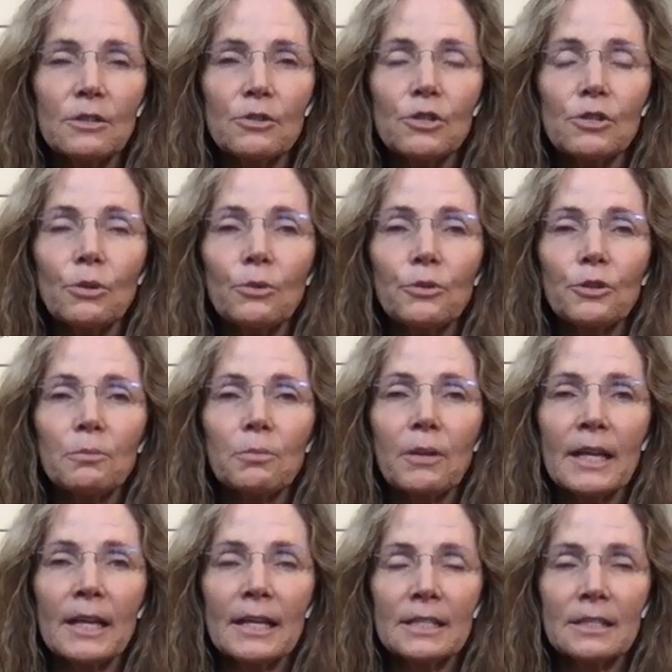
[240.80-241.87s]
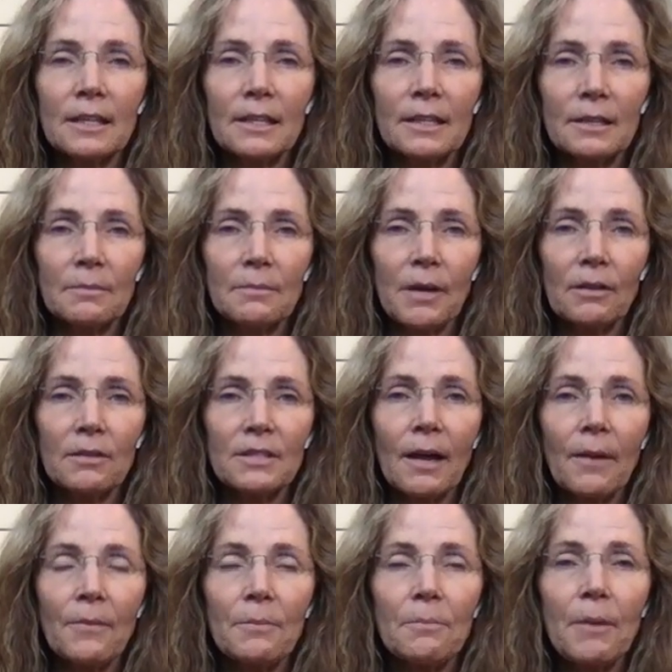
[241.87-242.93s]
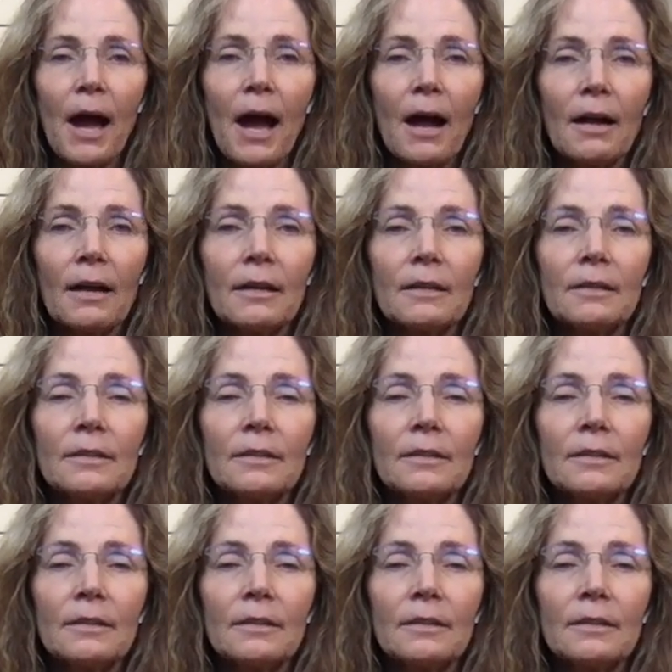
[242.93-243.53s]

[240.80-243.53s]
the shoulder blades, letting them melt down the back.